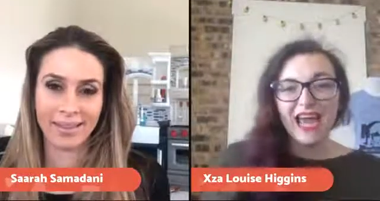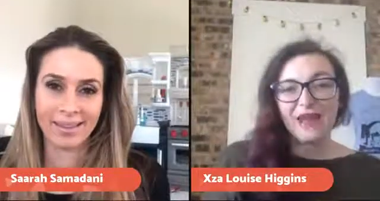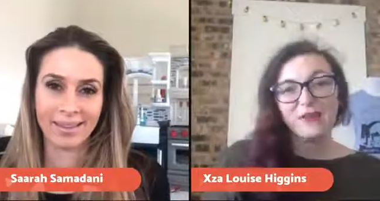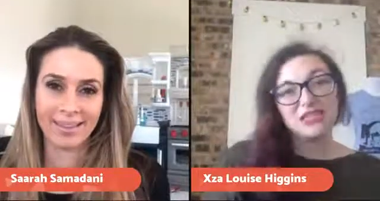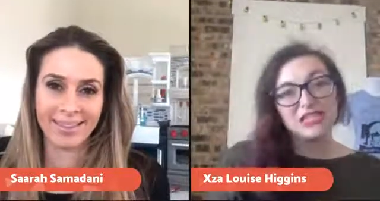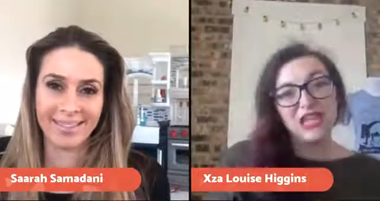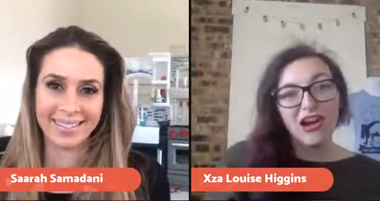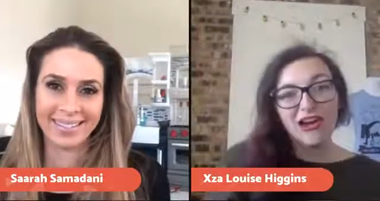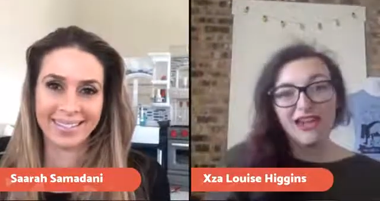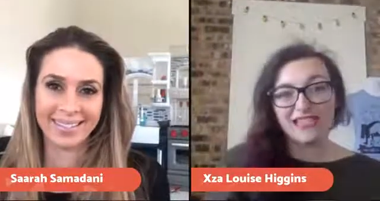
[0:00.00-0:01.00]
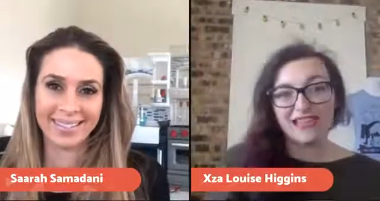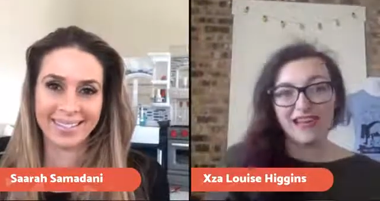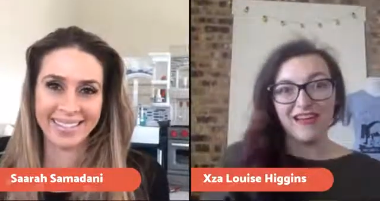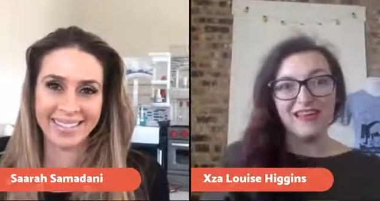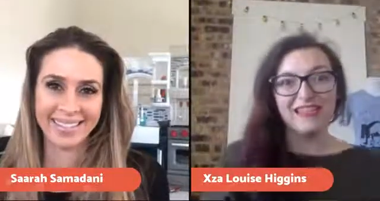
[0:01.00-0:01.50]
Speaker 1: And what Saarah
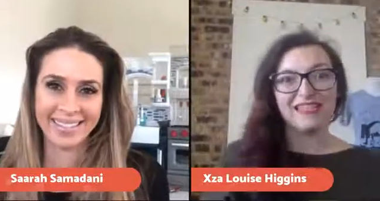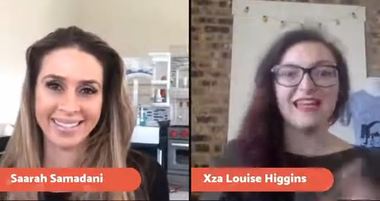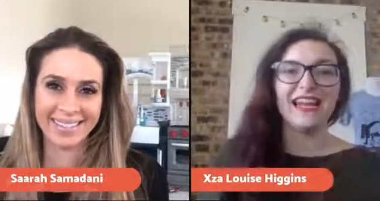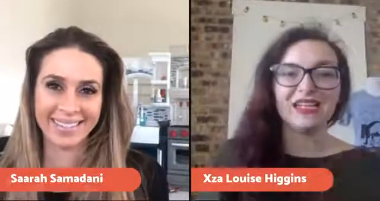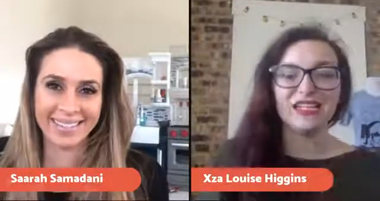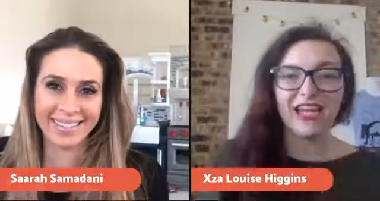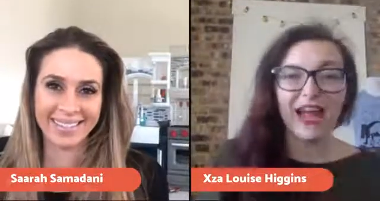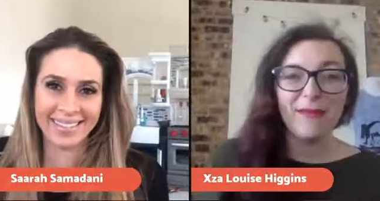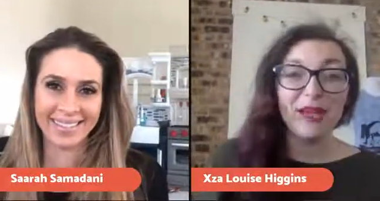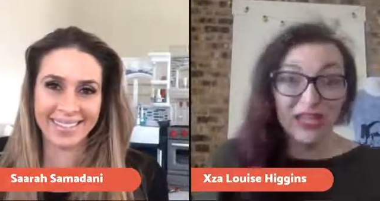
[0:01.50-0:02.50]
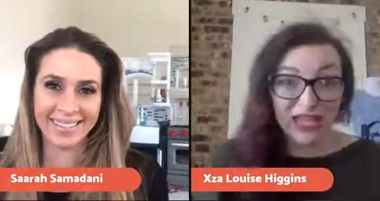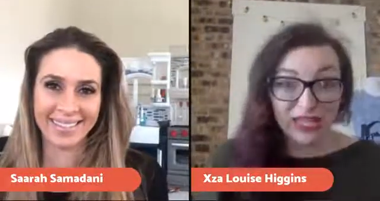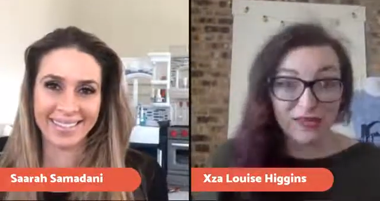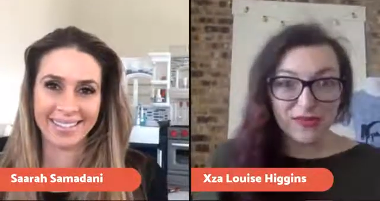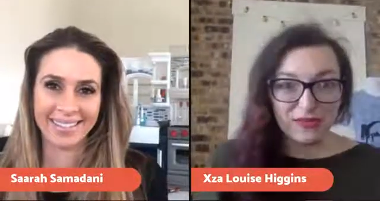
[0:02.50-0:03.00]
does, and actually I'm going to
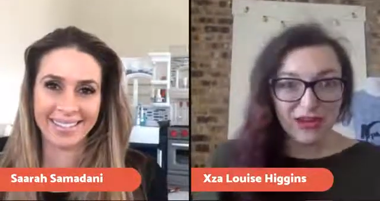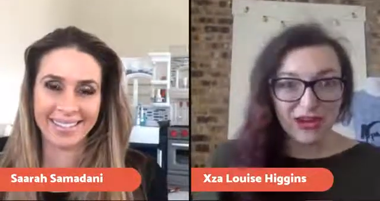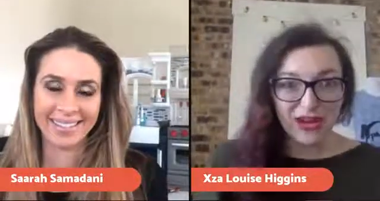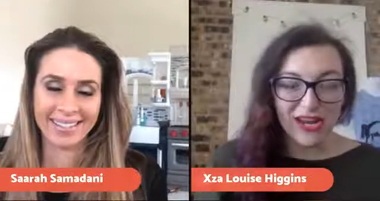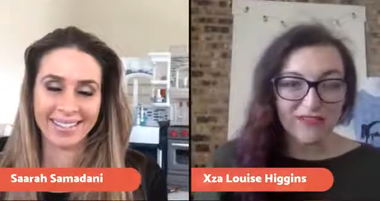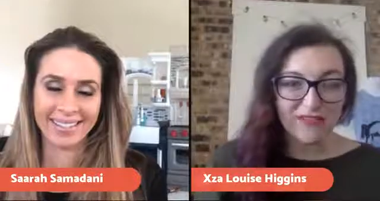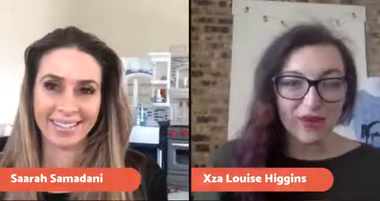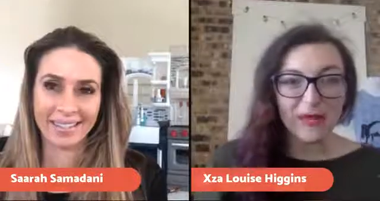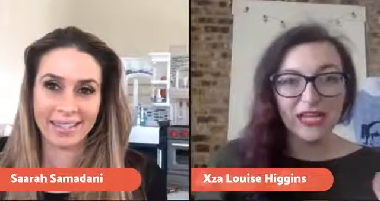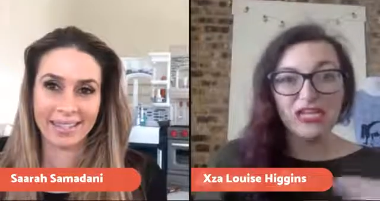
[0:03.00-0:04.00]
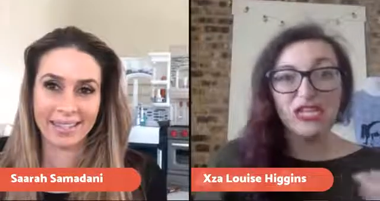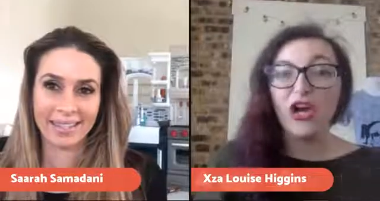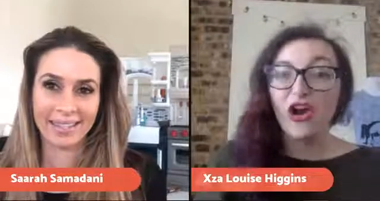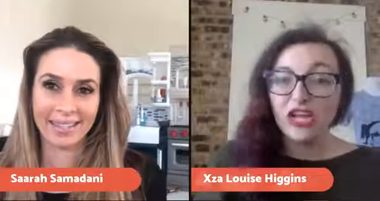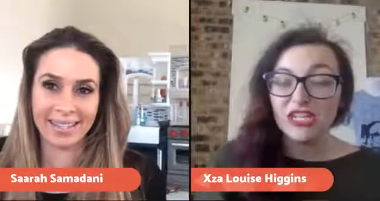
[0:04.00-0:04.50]
let you speak on it for a bit, is
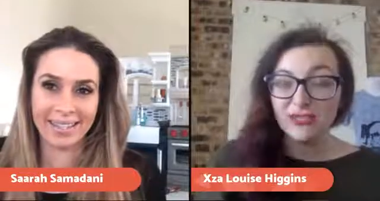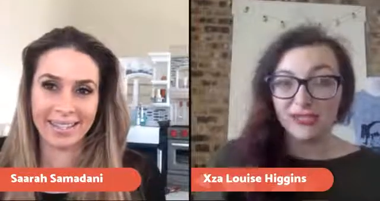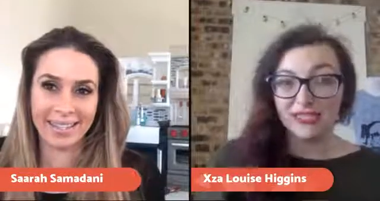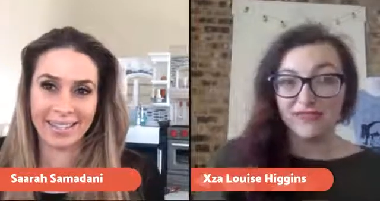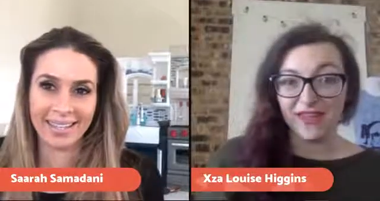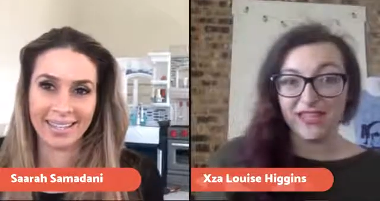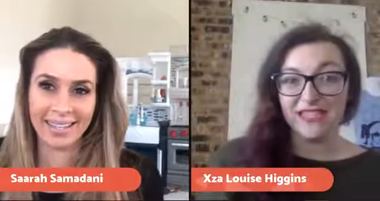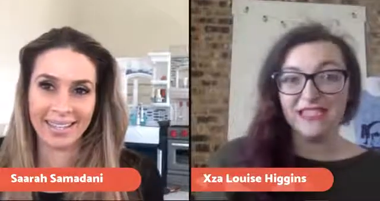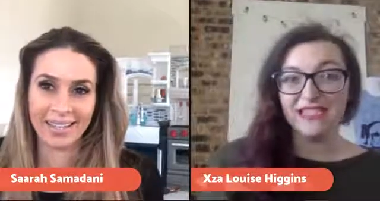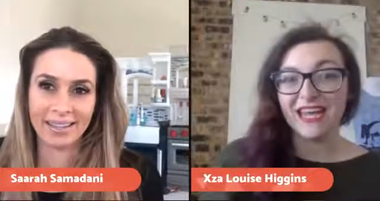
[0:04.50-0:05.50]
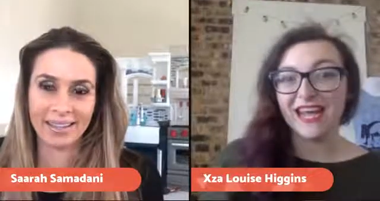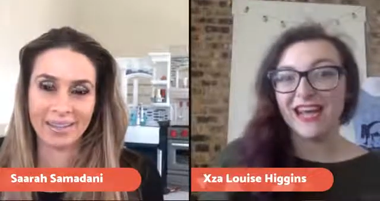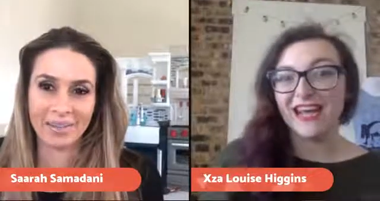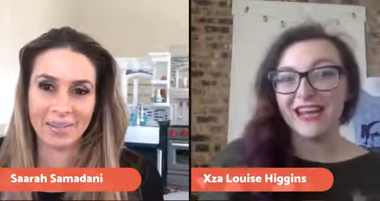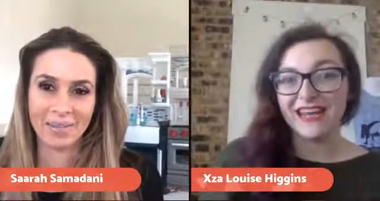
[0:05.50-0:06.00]
she also does events,
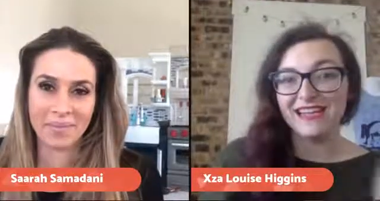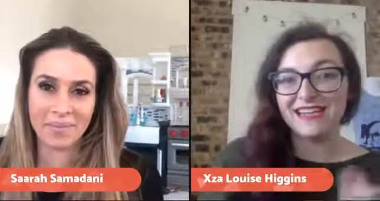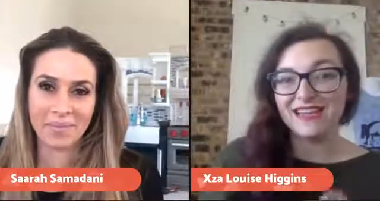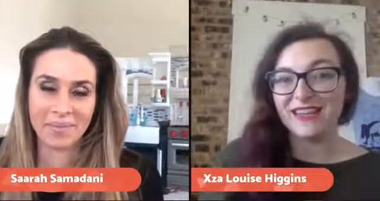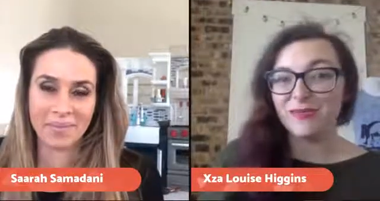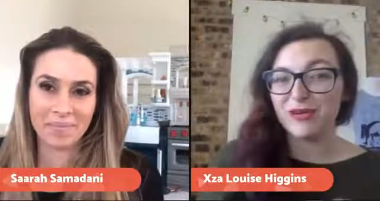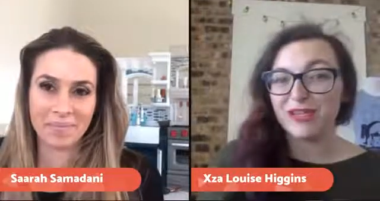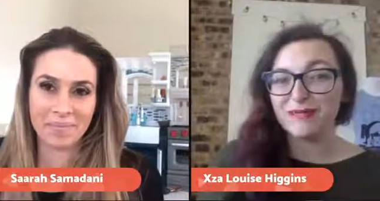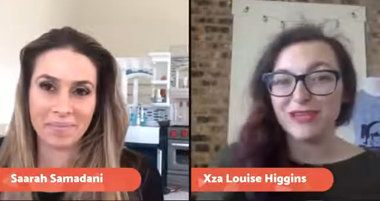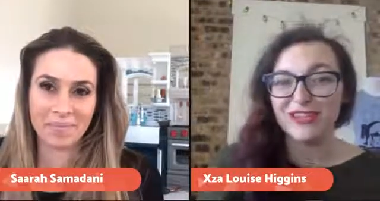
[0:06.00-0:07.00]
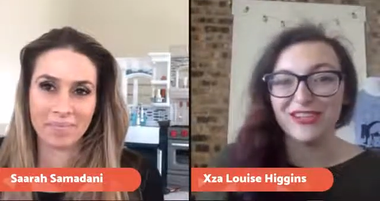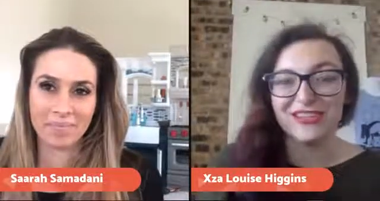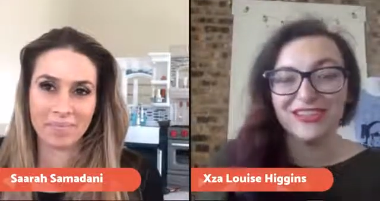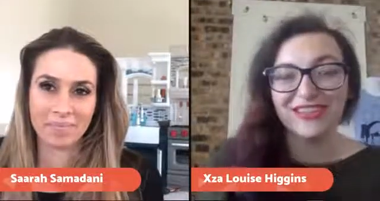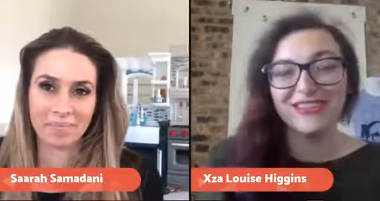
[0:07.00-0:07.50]
and they're pretty
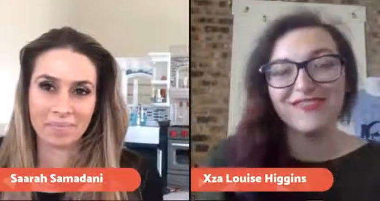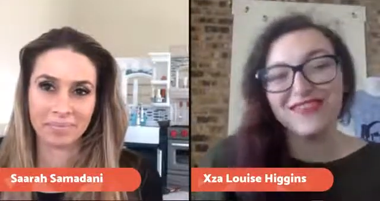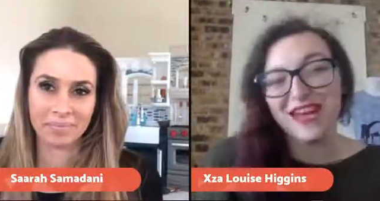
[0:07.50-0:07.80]
special. So